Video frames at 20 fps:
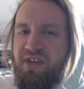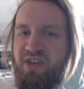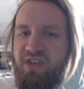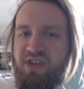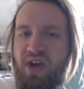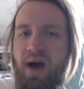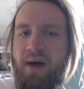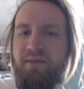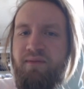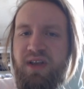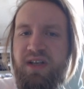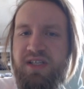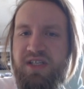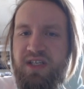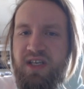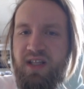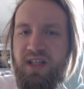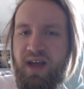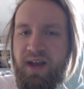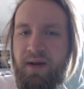Because
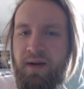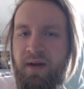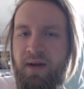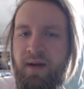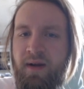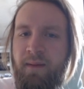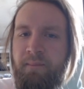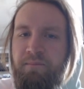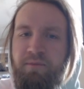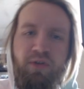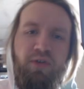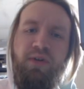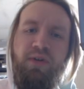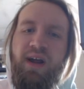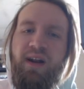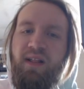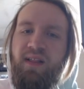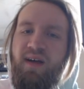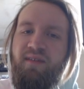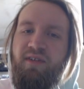obviously, like, dude
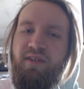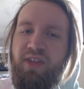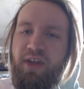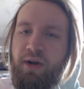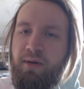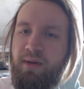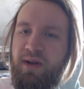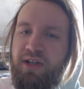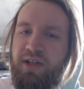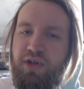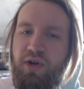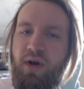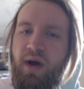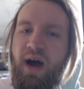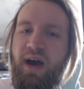got 11th at a regional.